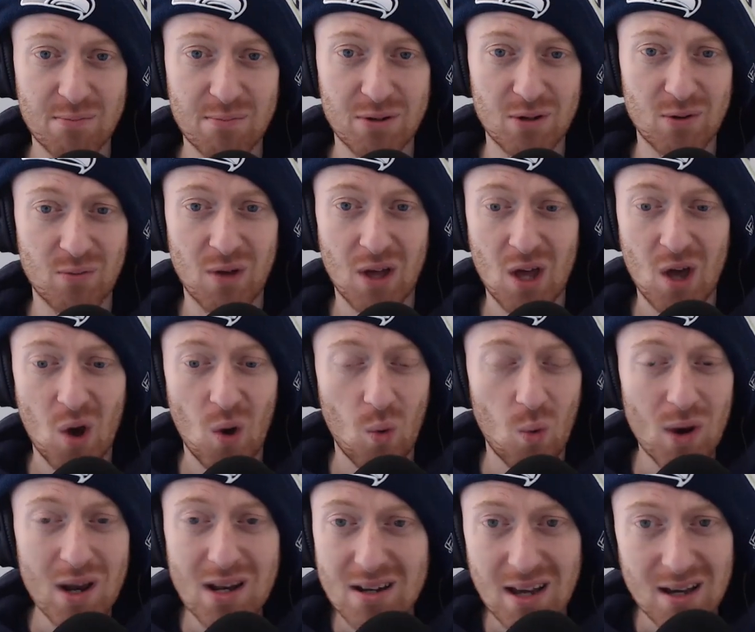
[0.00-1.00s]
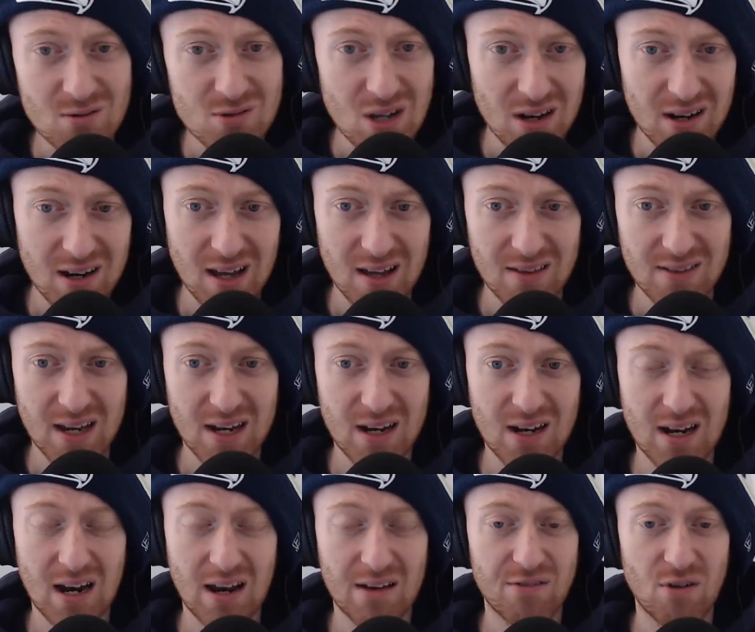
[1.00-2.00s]
put Windows on it and then
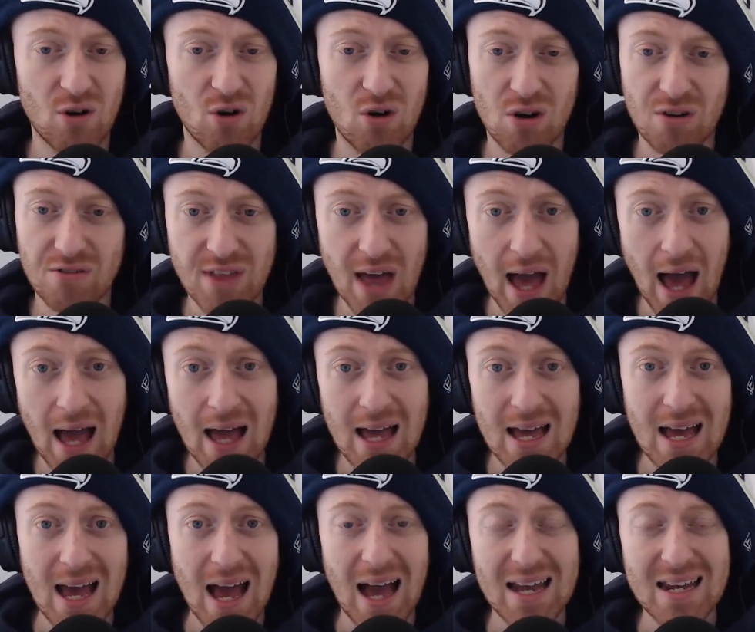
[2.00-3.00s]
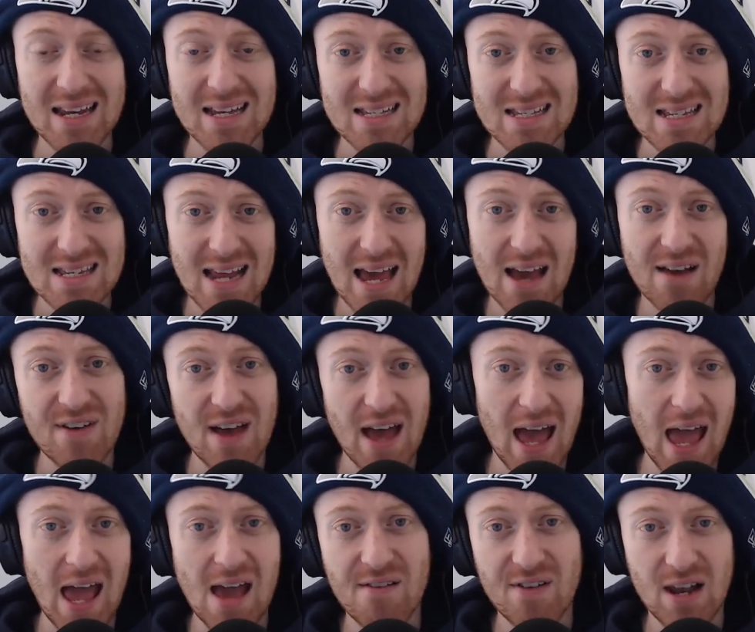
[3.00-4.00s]
have all of that. And it has never,
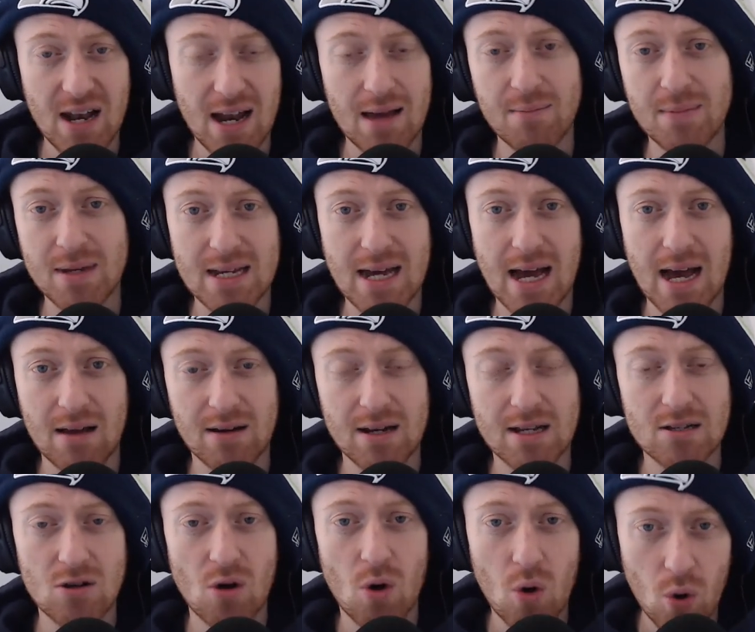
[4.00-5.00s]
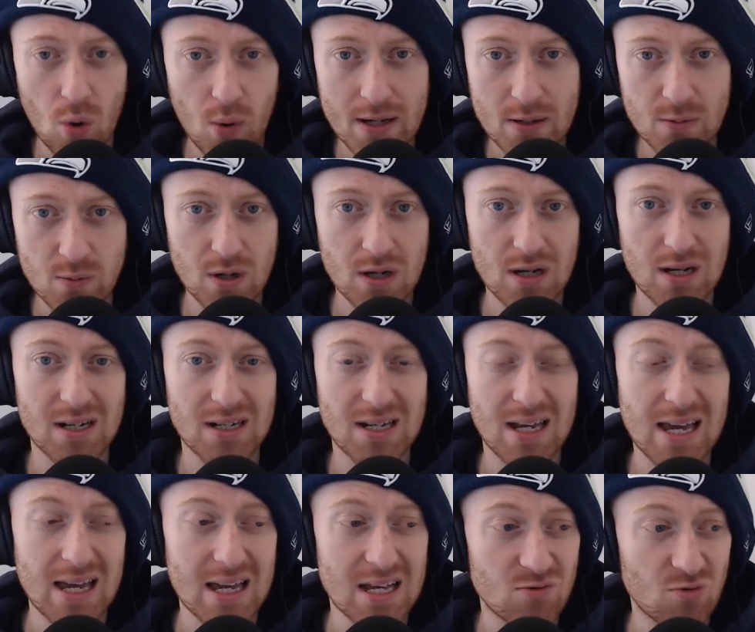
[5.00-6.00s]
ever let me down. It's always worked.
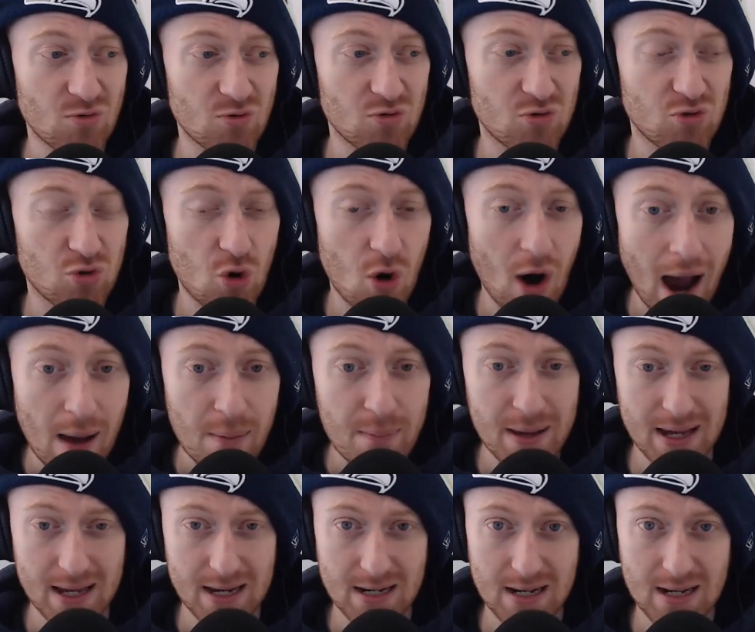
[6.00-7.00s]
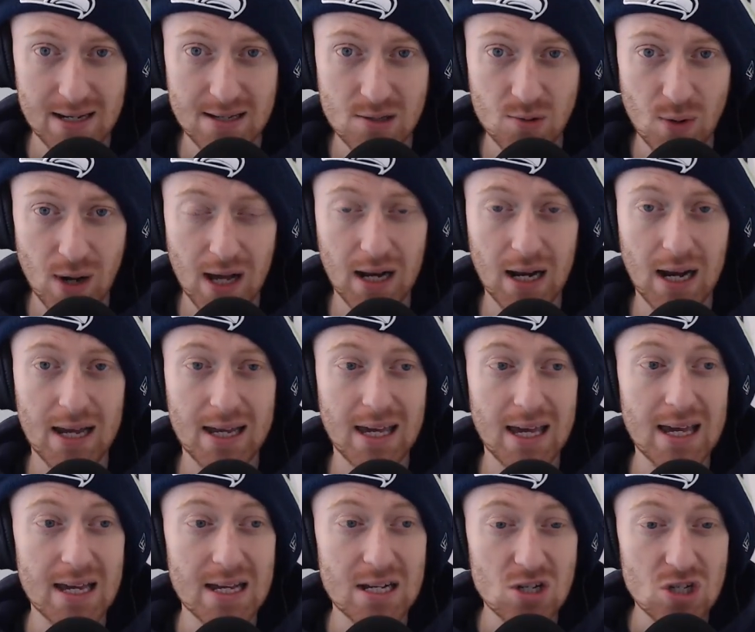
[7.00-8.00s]
It is rapid as well. Like,
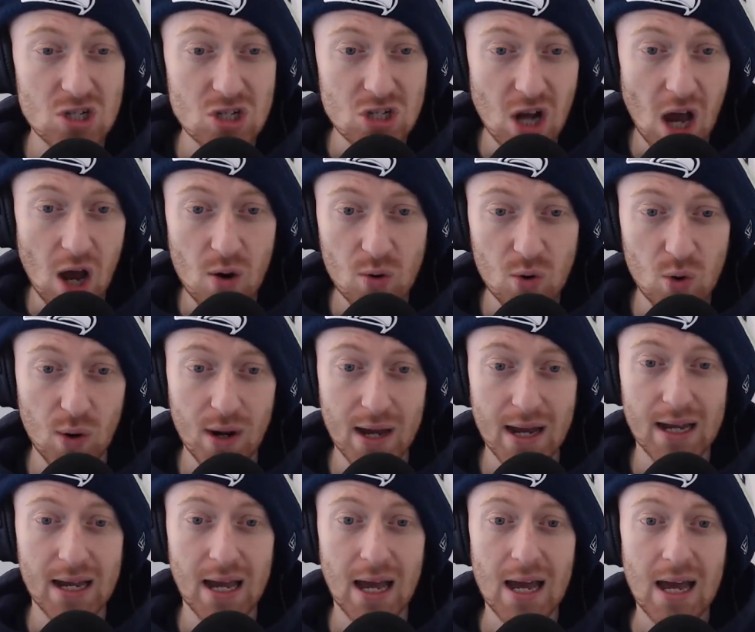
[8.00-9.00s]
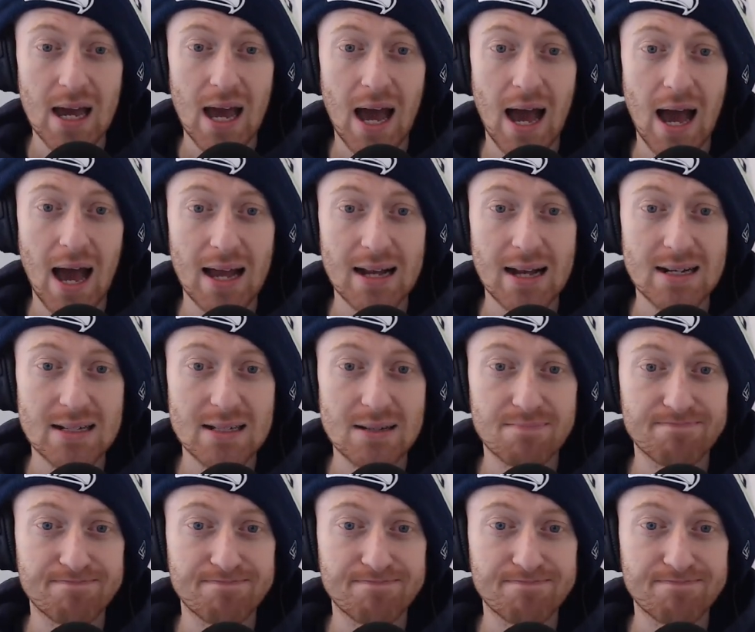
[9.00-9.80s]
it is so quick. And